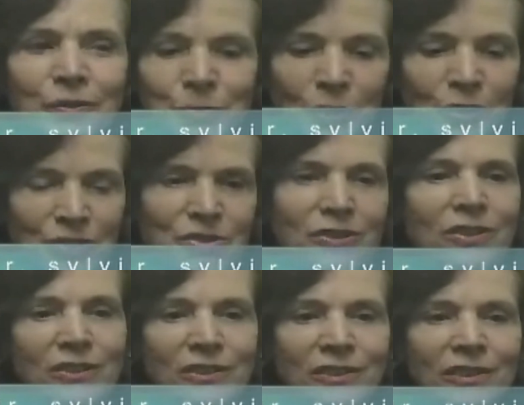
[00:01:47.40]
focus
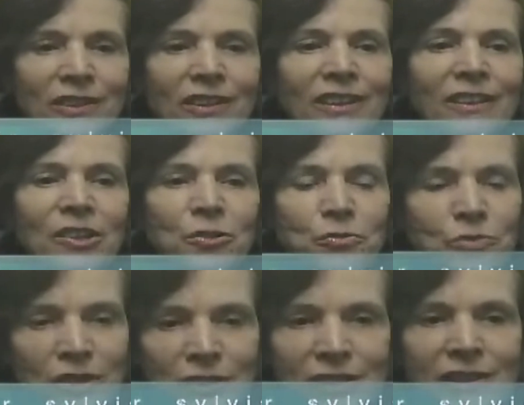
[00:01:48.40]
on
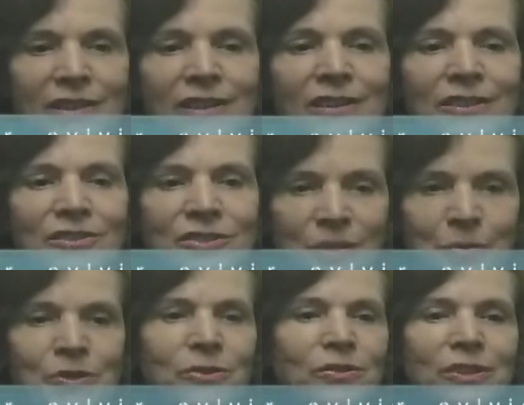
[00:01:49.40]
really
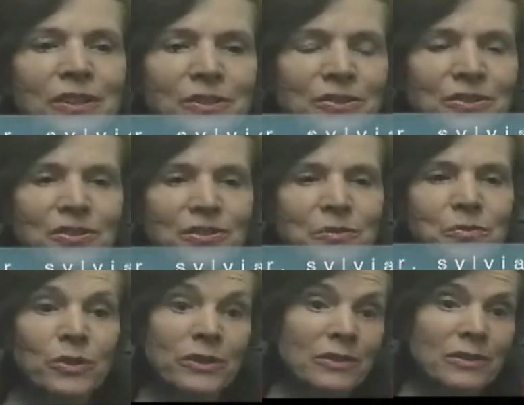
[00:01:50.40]
exceptional ecosystem,
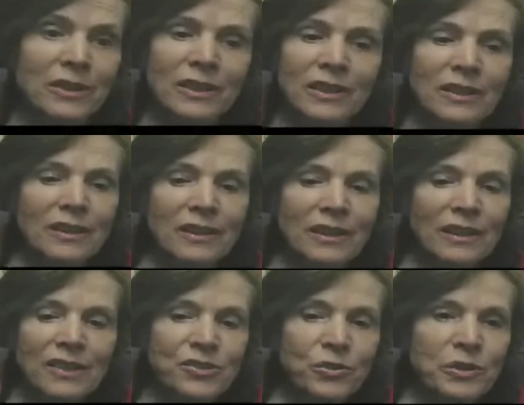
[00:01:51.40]
one that
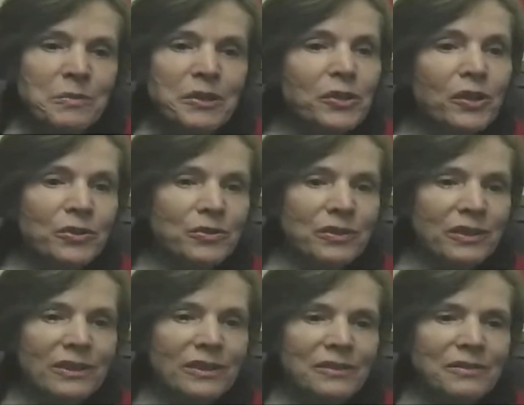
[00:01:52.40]
has only been known
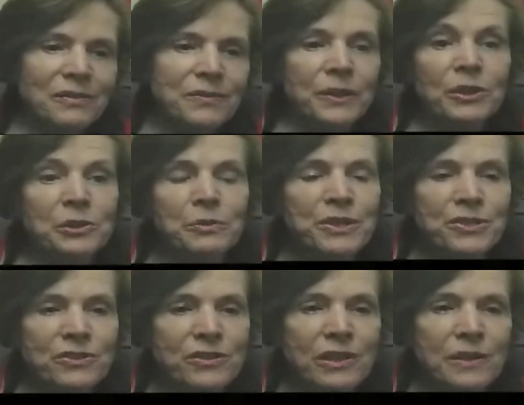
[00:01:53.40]
in fairly
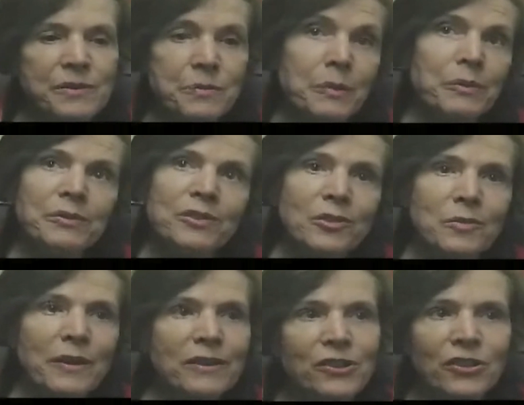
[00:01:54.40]
recent times. People have
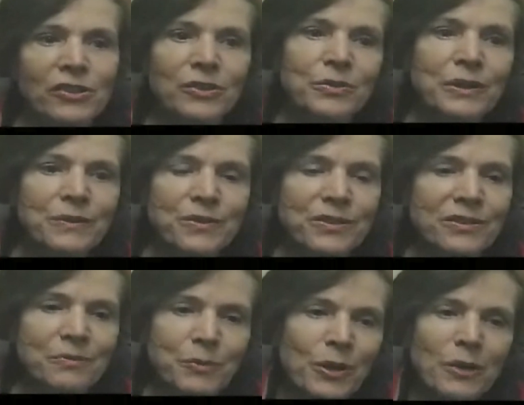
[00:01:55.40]
known about coral
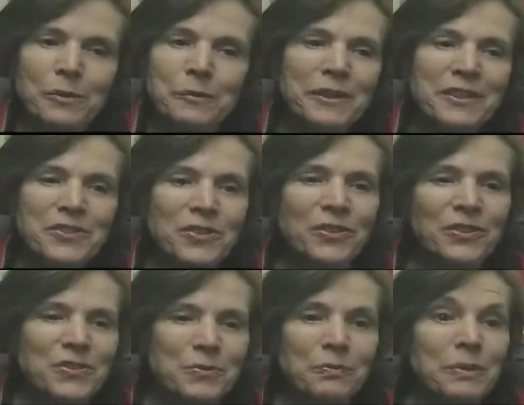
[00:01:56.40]
reefs probably as long
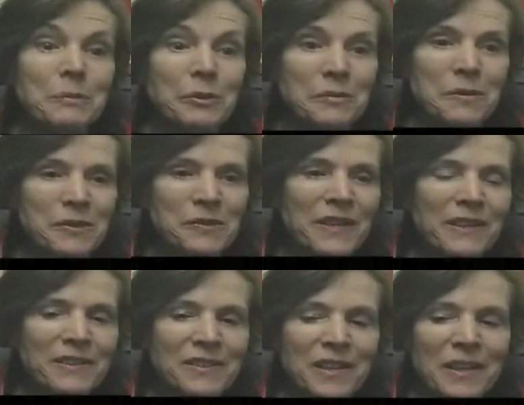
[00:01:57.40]
as people have been
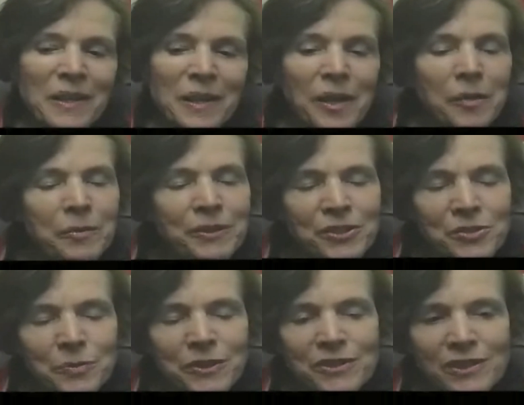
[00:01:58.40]
around. But
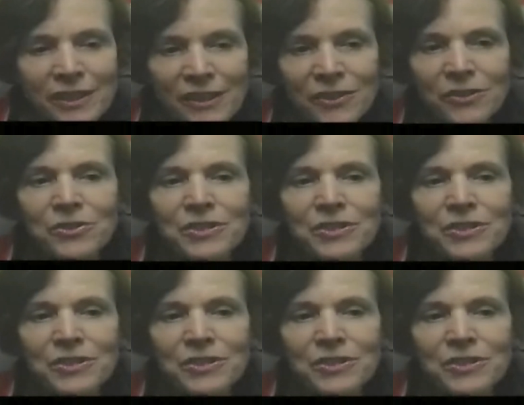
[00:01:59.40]
this particular